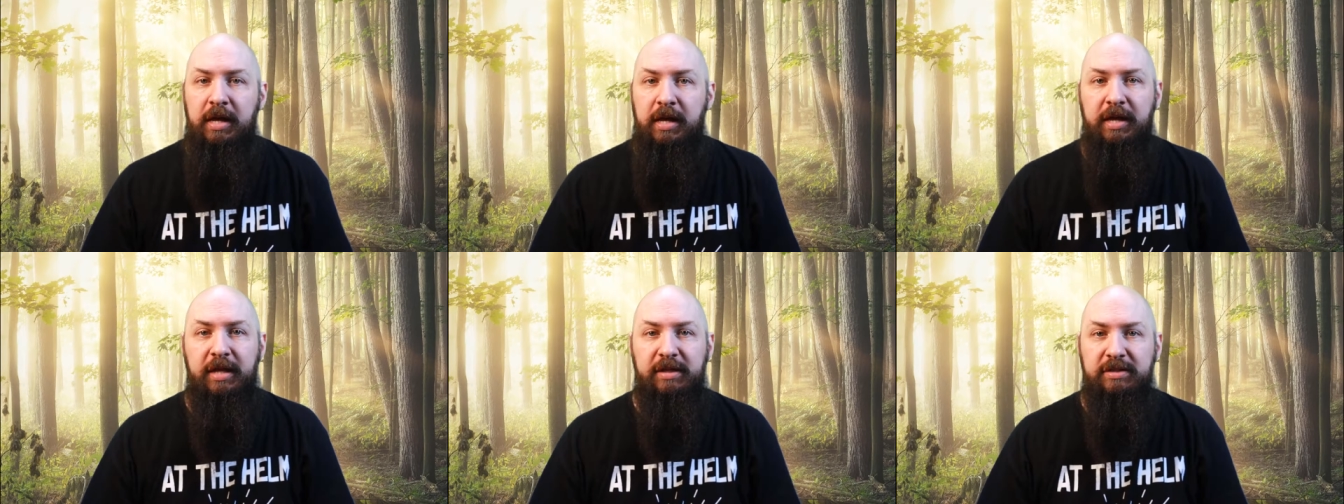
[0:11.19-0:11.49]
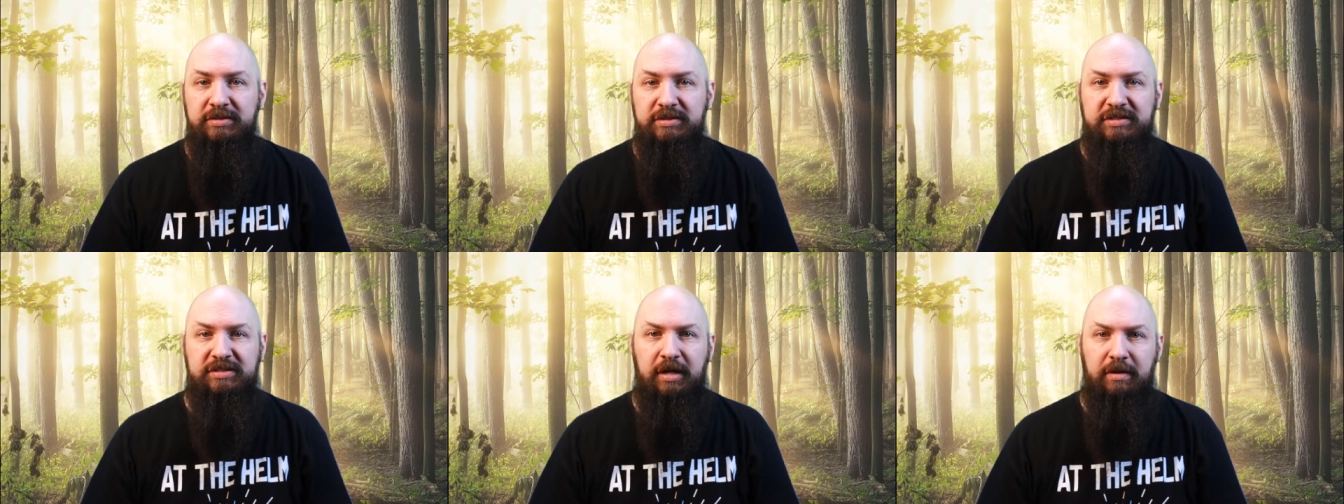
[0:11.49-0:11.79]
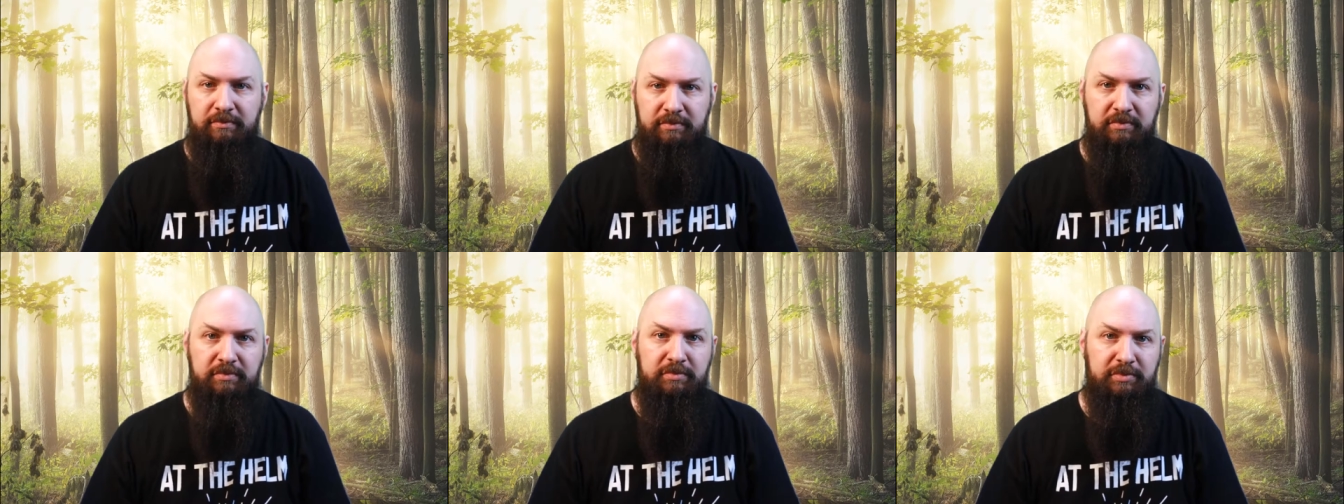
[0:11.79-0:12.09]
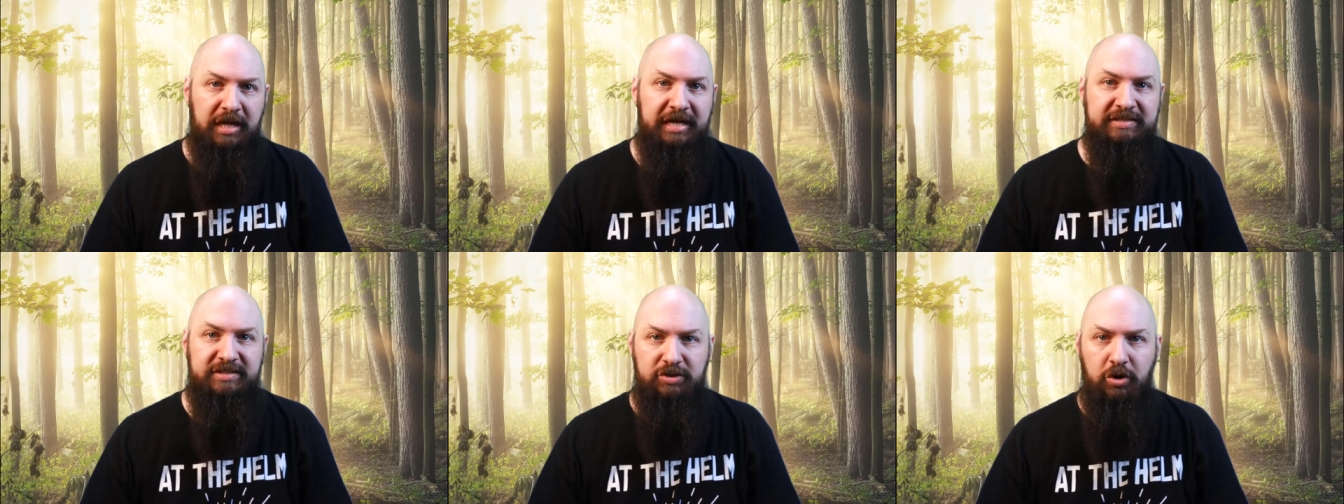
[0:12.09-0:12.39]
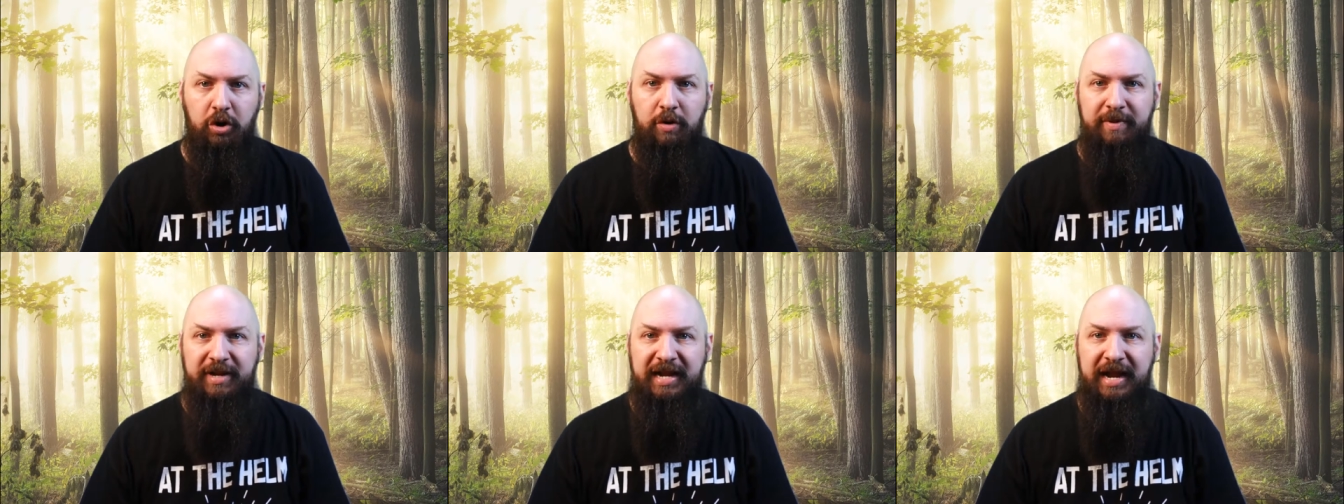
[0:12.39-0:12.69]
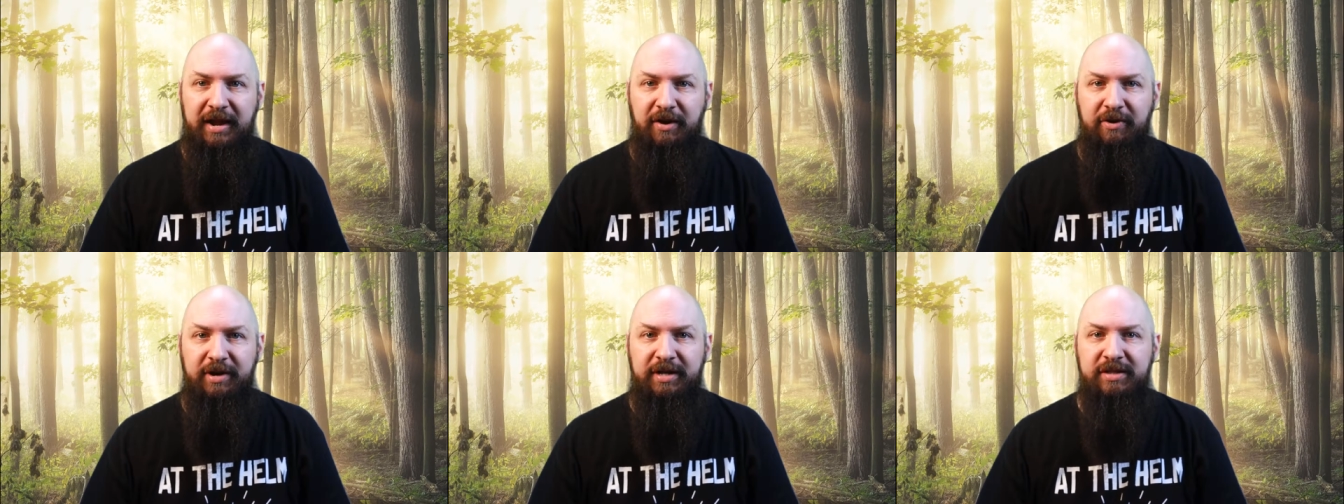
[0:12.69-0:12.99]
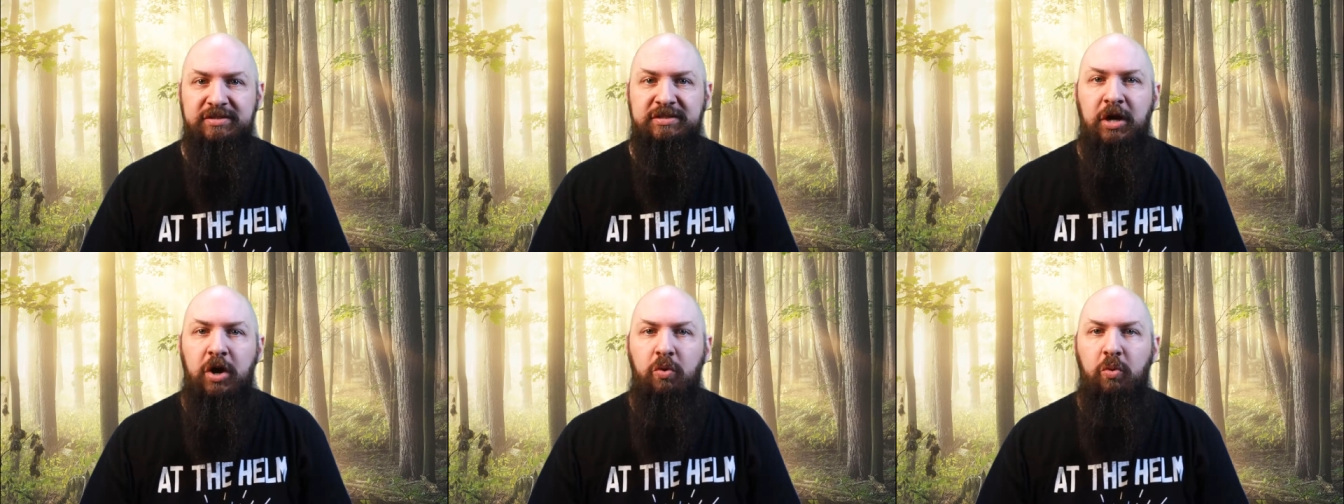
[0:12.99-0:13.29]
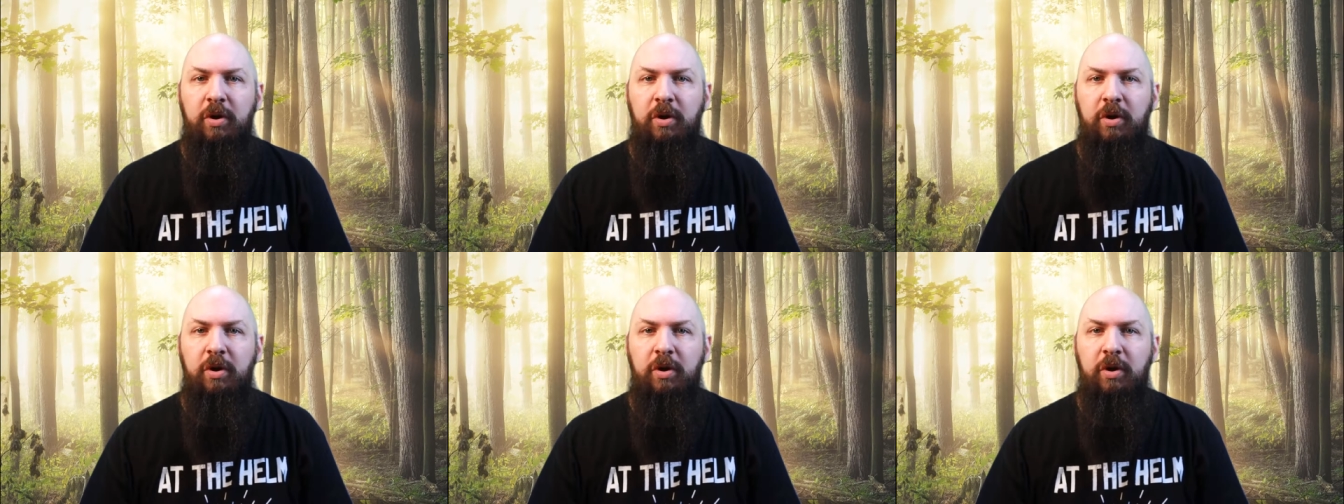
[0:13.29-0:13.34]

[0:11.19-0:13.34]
In some less urban areas,